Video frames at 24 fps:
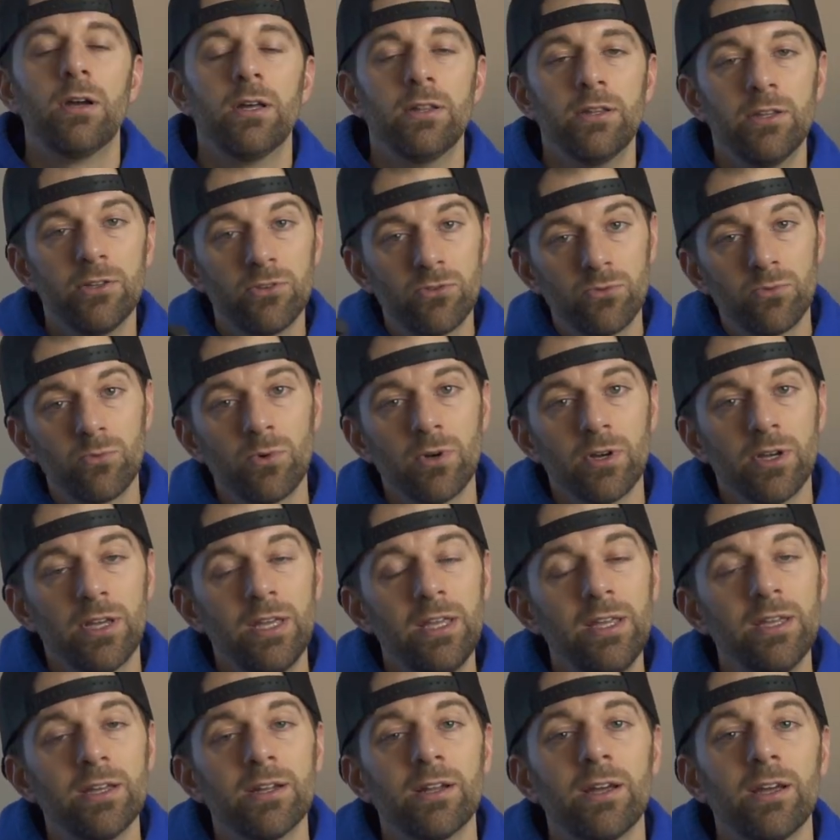And this is where
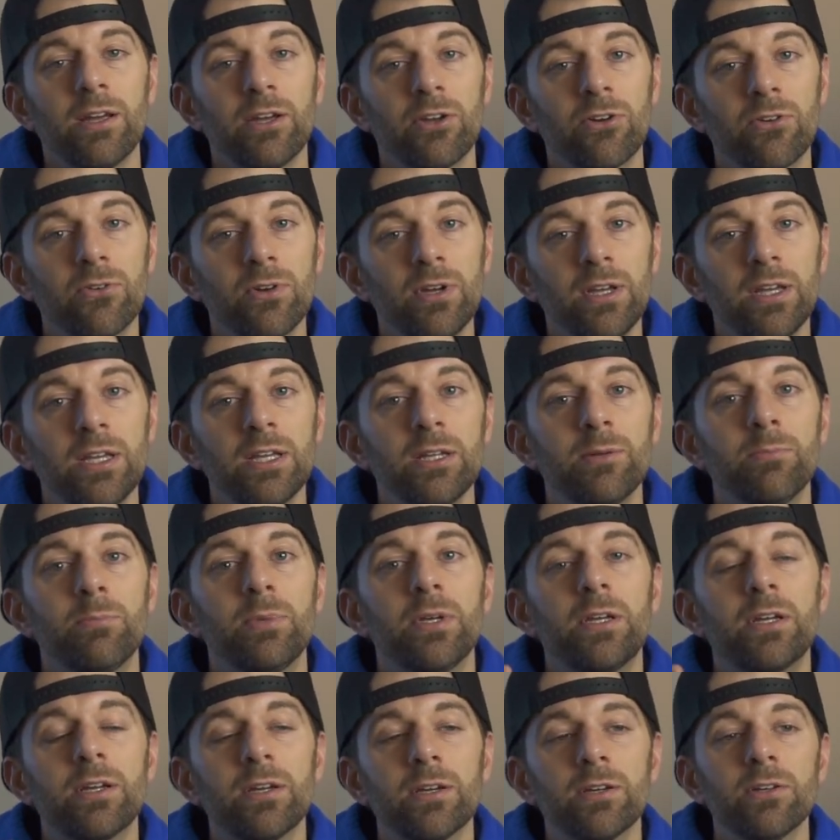he and I agreed,
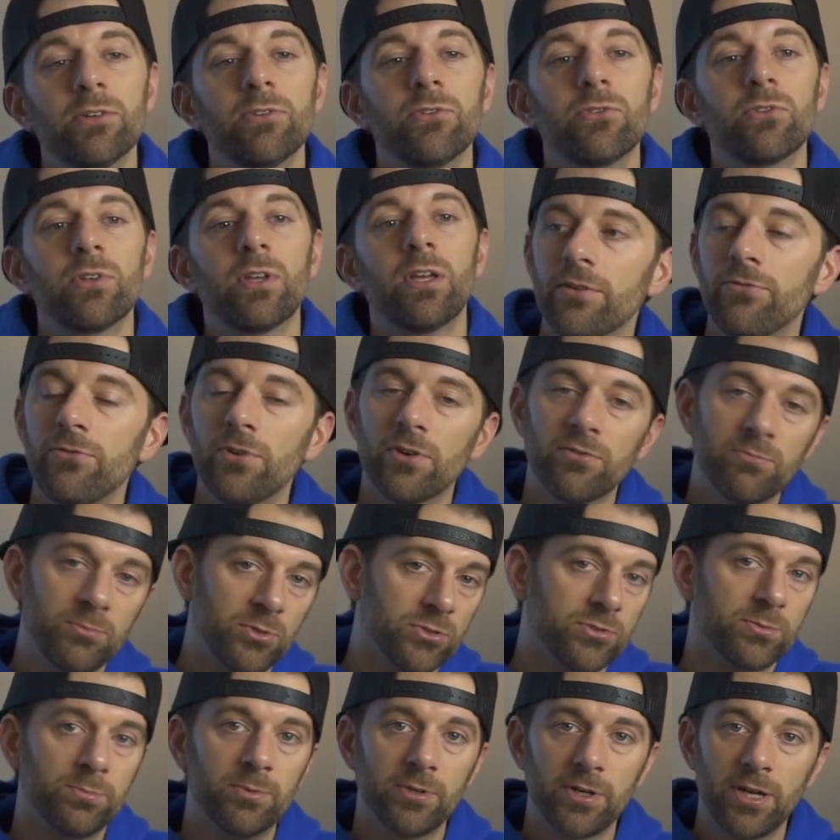because if you have
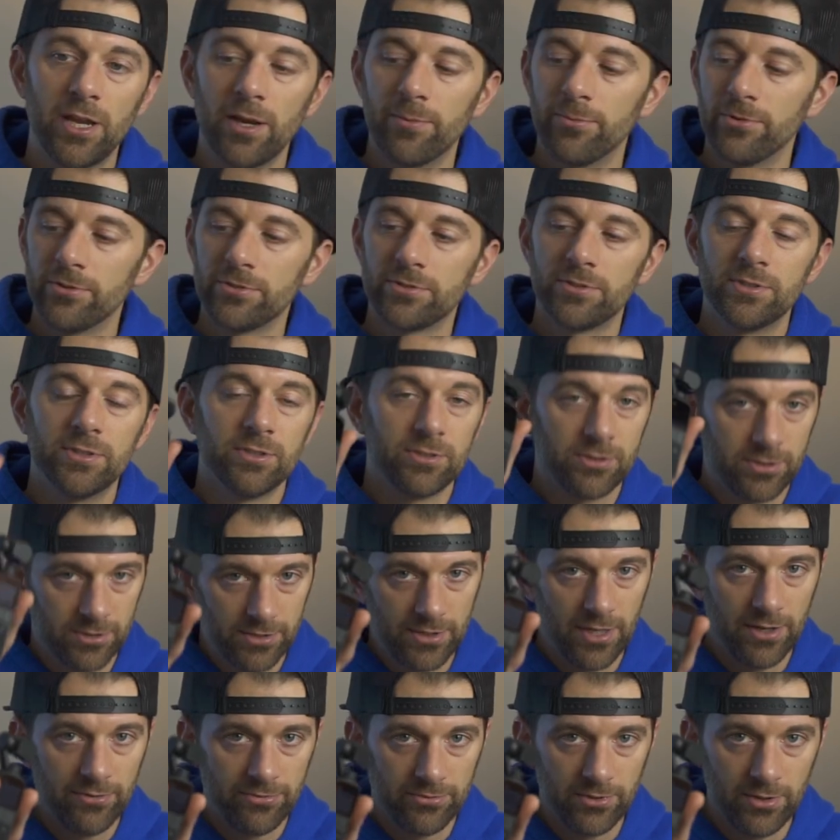multiple cameras, this should
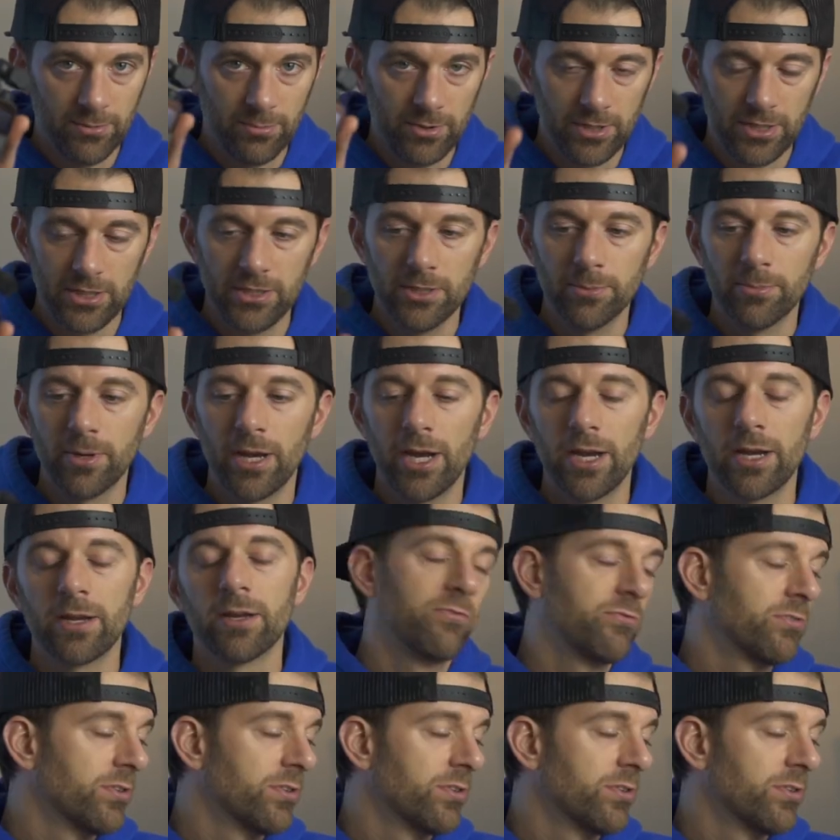definitely be in your bag.